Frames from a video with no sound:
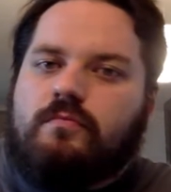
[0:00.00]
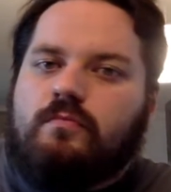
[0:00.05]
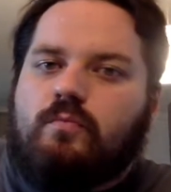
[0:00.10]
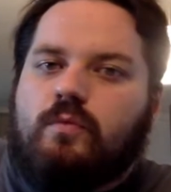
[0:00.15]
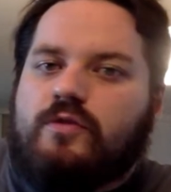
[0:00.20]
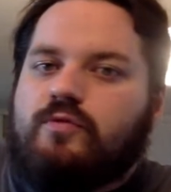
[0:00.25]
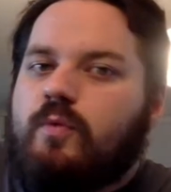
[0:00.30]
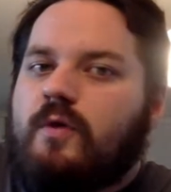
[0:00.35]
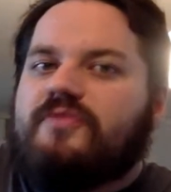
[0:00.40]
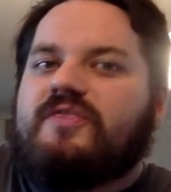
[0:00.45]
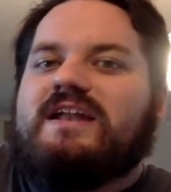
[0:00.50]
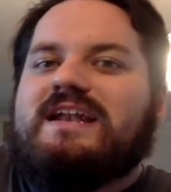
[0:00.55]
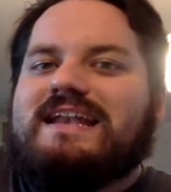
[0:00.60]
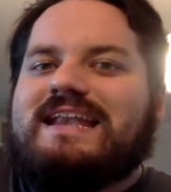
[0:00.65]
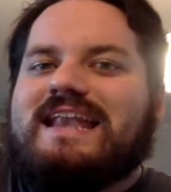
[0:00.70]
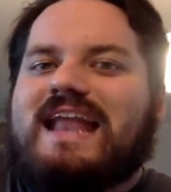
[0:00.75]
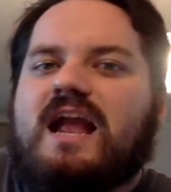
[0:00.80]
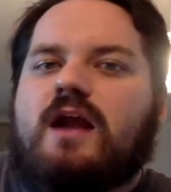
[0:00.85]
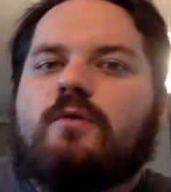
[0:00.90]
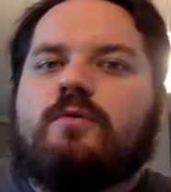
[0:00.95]
with what the
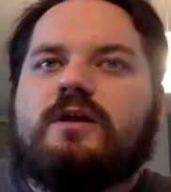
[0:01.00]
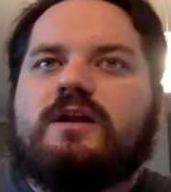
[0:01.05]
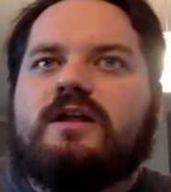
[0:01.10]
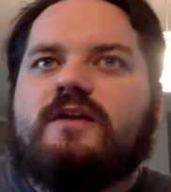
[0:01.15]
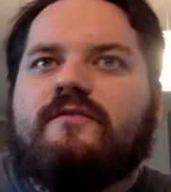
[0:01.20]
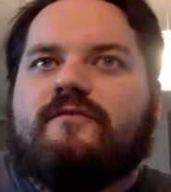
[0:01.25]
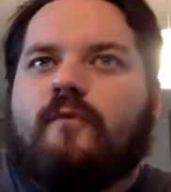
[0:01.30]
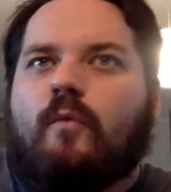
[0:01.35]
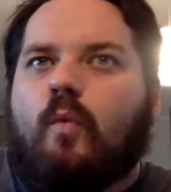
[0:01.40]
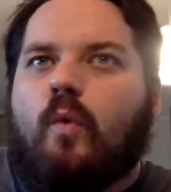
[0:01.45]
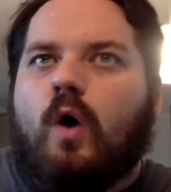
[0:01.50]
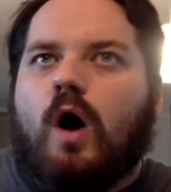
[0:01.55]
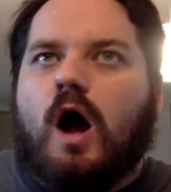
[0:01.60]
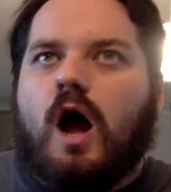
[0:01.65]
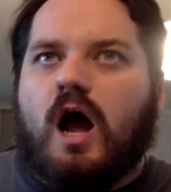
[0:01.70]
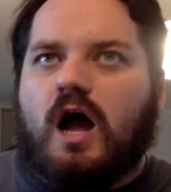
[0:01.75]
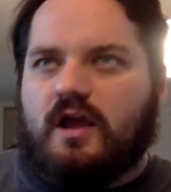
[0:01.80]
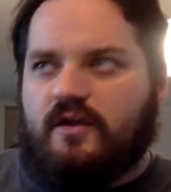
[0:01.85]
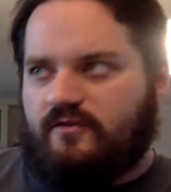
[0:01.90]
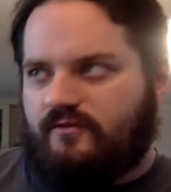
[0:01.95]
narrative
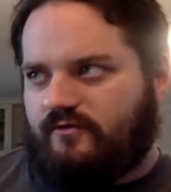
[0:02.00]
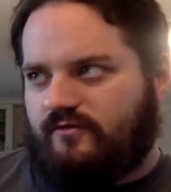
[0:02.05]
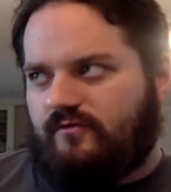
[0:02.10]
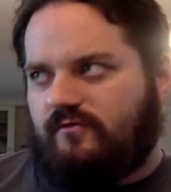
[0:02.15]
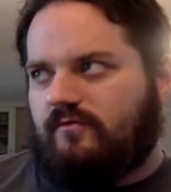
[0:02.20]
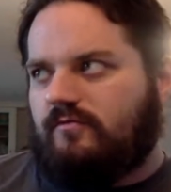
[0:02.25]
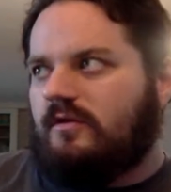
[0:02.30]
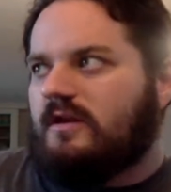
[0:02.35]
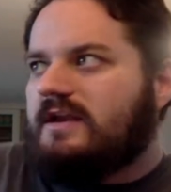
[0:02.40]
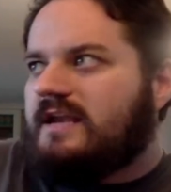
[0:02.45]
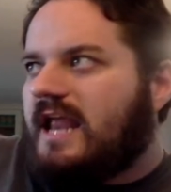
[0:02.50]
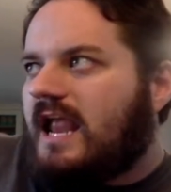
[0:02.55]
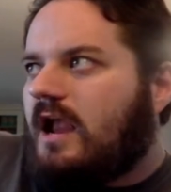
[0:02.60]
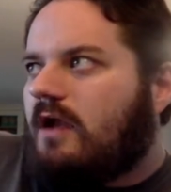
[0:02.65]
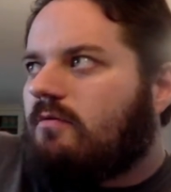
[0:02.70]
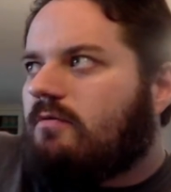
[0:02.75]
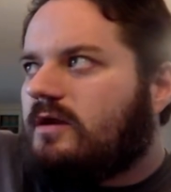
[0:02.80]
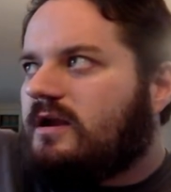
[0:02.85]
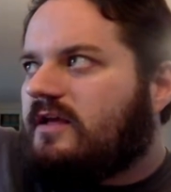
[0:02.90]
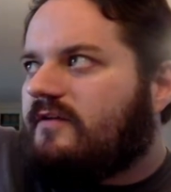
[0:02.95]
was. The
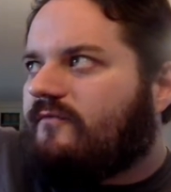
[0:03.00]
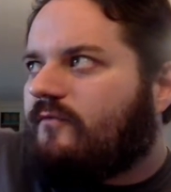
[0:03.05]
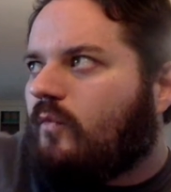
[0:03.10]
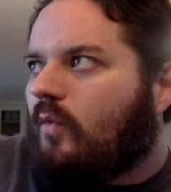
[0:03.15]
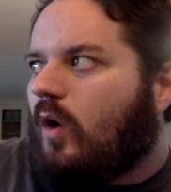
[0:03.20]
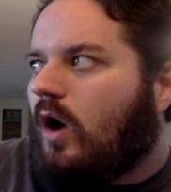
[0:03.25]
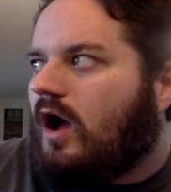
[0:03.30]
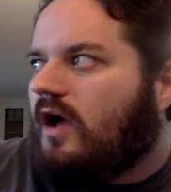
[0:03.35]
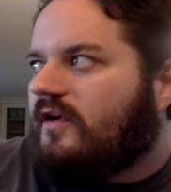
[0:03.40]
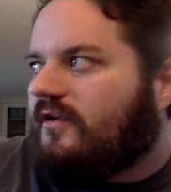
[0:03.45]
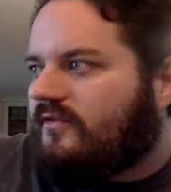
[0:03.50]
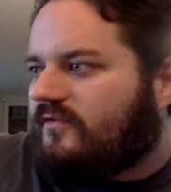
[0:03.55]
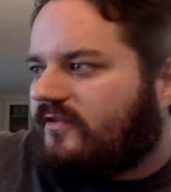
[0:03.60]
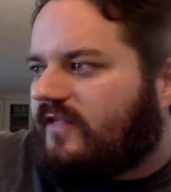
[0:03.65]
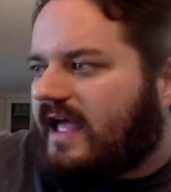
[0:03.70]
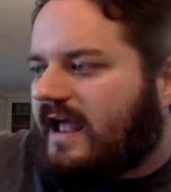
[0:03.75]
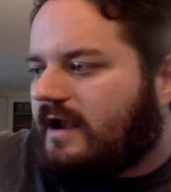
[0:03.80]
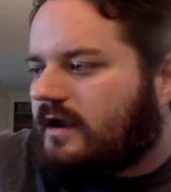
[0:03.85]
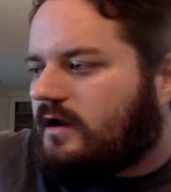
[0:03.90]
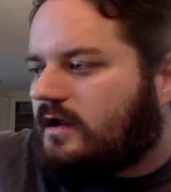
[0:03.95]
narrative was
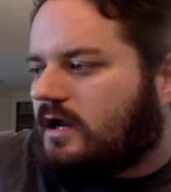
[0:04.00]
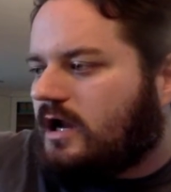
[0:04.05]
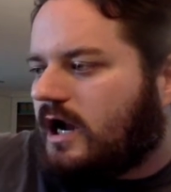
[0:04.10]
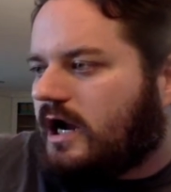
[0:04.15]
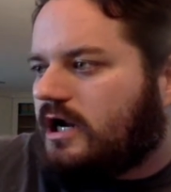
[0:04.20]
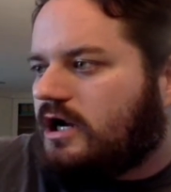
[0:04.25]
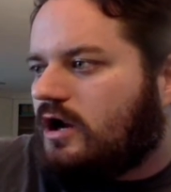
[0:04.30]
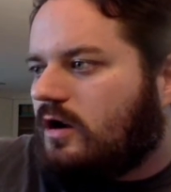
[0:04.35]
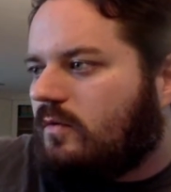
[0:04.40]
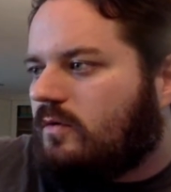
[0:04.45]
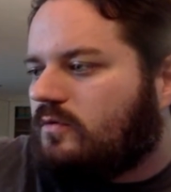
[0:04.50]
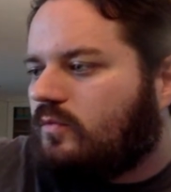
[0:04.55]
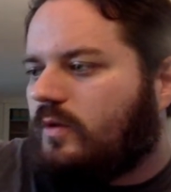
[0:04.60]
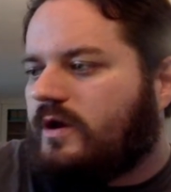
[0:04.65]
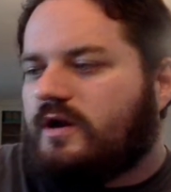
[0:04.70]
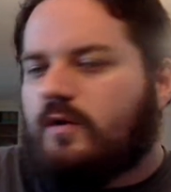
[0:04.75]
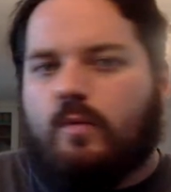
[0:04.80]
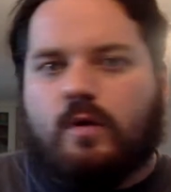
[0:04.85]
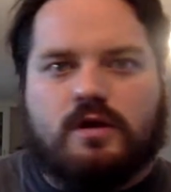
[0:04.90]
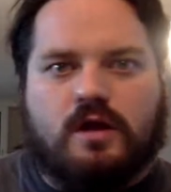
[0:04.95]
that Kaido would
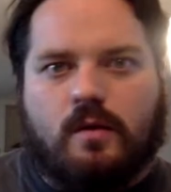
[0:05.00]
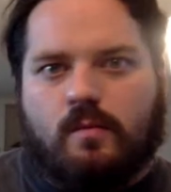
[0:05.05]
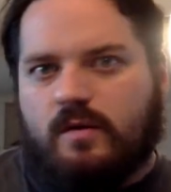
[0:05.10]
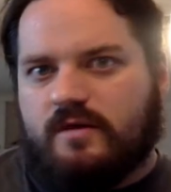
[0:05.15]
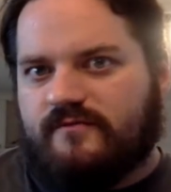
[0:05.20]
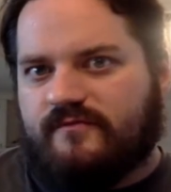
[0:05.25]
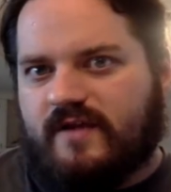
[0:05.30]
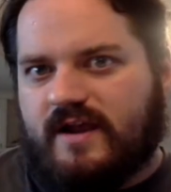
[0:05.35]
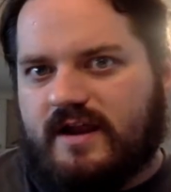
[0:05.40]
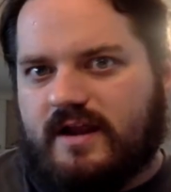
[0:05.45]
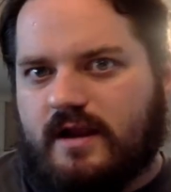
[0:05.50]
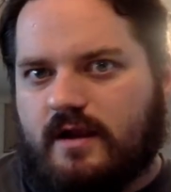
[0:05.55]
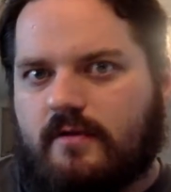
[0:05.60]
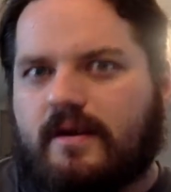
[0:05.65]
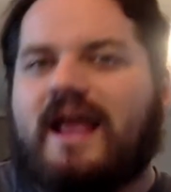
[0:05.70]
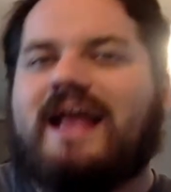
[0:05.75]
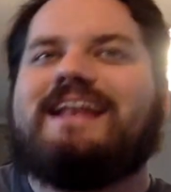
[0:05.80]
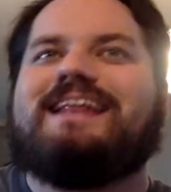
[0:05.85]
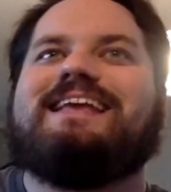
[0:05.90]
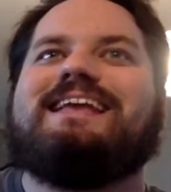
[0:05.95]
win a one-on-one fight here.
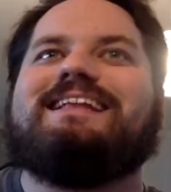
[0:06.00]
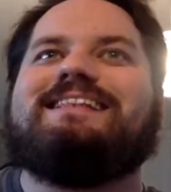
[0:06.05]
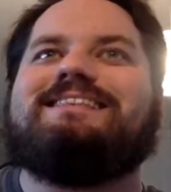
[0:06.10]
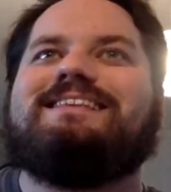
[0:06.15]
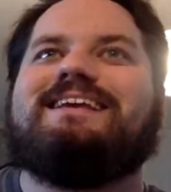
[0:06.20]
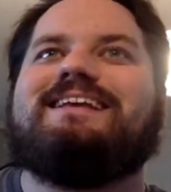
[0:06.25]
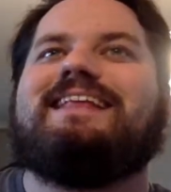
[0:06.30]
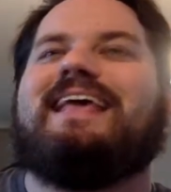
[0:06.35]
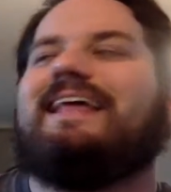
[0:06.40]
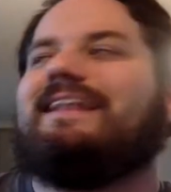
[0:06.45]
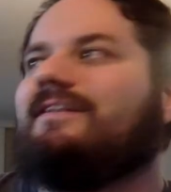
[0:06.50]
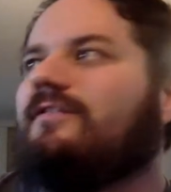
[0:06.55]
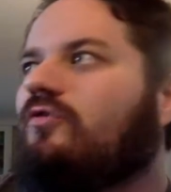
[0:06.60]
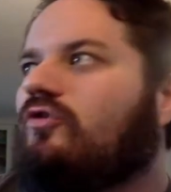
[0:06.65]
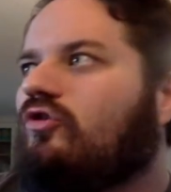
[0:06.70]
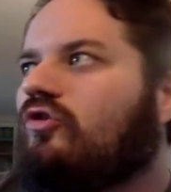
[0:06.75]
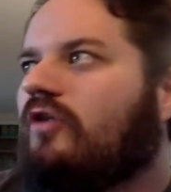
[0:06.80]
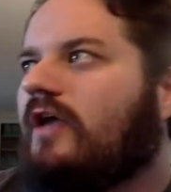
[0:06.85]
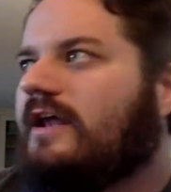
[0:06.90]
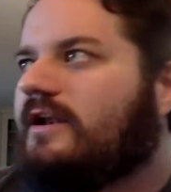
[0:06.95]
And he did.
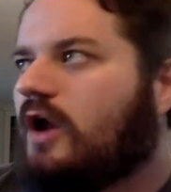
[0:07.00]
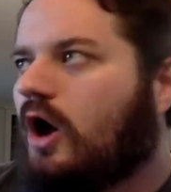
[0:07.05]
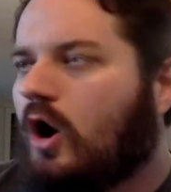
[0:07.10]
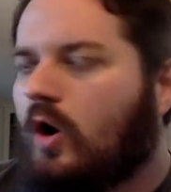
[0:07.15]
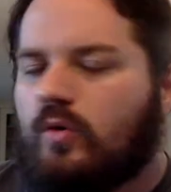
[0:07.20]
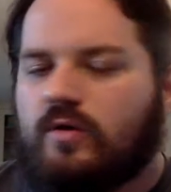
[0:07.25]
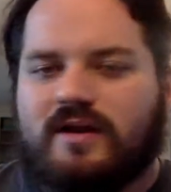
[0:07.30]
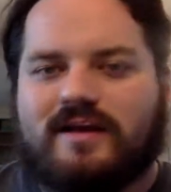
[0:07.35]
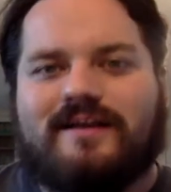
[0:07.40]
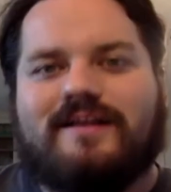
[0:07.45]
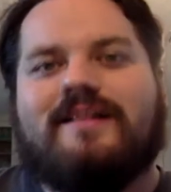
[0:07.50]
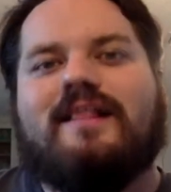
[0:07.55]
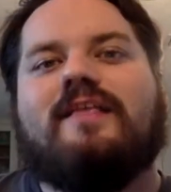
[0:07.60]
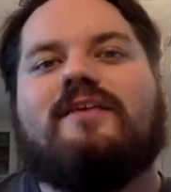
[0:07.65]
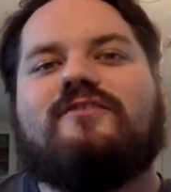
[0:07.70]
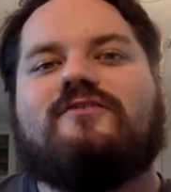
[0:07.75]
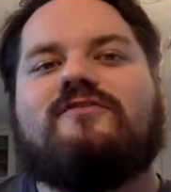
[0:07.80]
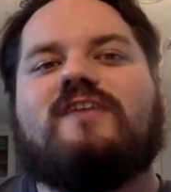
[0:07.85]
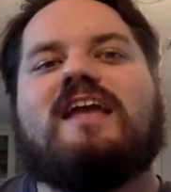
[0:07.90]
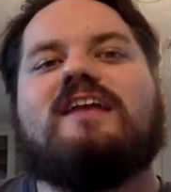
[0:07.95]
And Oda
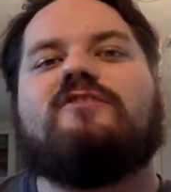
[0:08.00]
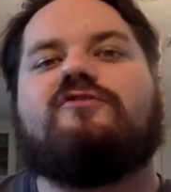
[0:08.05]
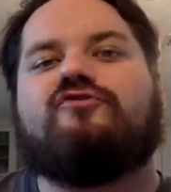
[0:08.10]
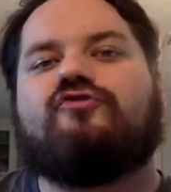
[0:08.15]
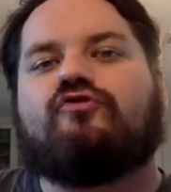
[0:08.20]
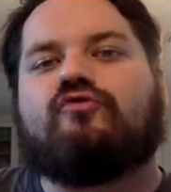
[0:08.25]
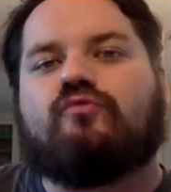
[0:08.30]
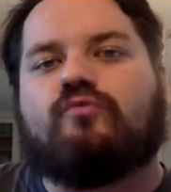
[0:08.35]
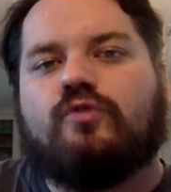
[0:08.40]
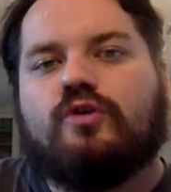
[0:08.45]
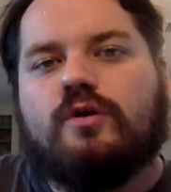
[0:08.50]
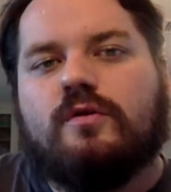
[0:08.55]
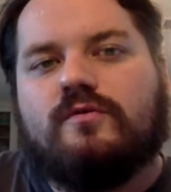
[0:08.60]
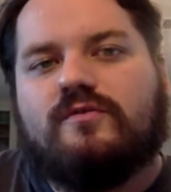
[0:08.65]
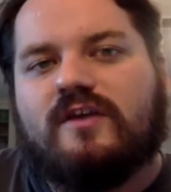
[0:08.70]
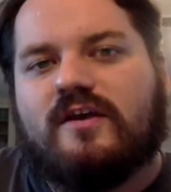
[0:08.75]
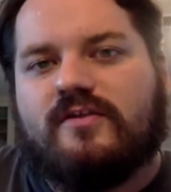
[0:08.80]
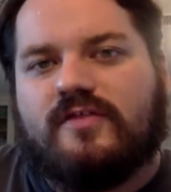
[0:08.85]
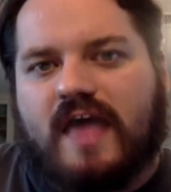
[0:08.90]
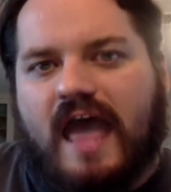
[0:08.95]
stayed true
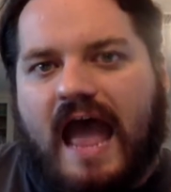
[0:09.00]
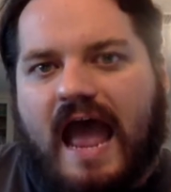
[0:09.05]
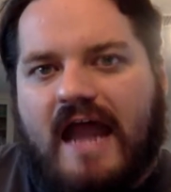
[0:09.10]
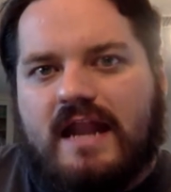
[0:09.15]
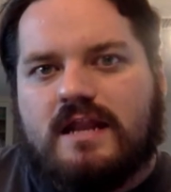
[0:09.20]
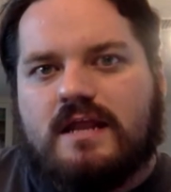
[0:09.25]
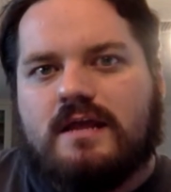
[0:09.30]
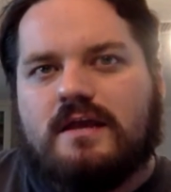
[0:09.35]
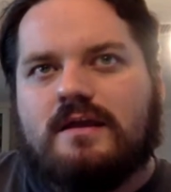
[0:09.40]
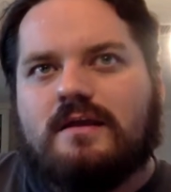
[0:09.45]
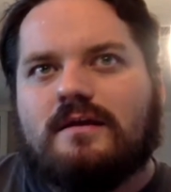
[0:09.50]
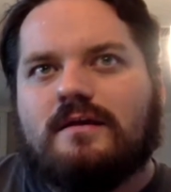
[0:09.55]
to that.